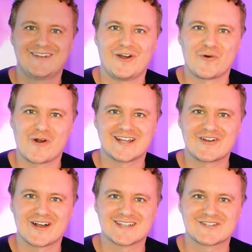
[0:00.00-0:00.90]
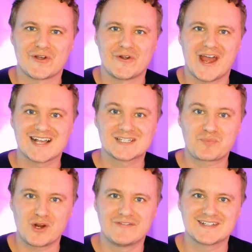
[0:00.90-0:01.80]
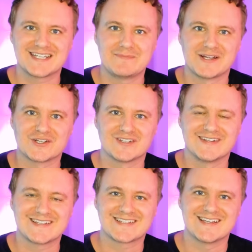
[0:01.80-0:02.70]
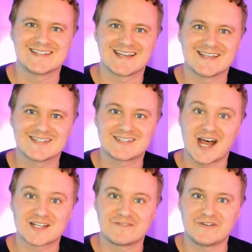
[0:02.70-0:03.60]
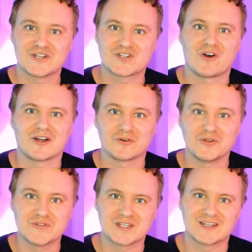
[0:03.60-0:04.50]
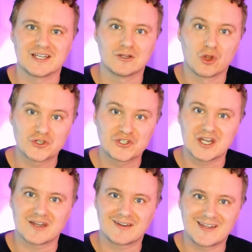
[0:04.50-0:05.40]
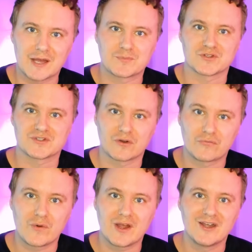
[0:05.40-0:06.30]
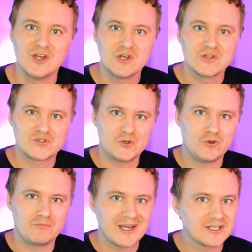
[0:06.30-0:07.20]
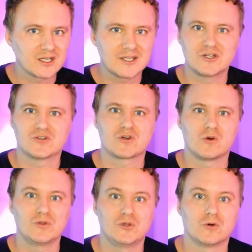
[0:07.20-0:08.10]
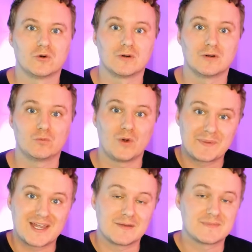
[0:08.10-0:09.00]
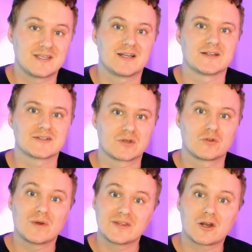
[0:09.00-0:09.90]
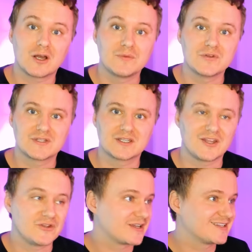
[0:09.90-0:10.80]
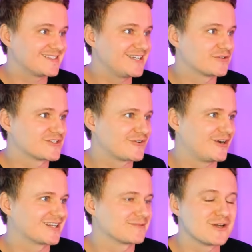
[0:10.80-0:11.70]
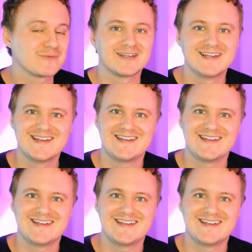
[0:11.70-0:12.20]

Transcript: Alrighty guys, so as previously mentioned, this is a start to finish guide on using the Logitech Capture software to manually control your webcam settings. So the one that I'm using that you can see on the screen at the moment